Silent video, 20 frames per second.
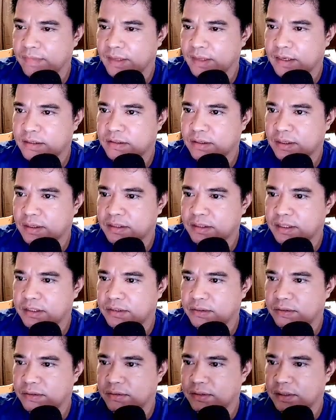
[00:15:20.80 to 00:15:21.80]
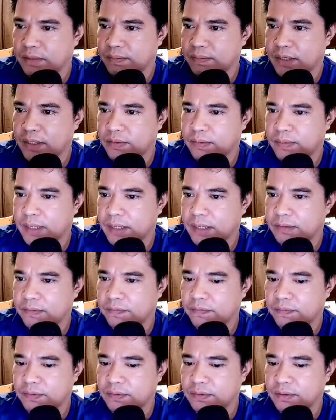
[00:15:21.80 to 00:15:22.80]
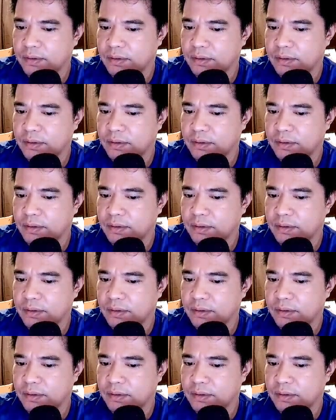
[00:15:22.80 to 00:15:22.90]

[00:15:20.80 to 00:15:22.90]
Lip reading: So I'll just use here Manual Battle for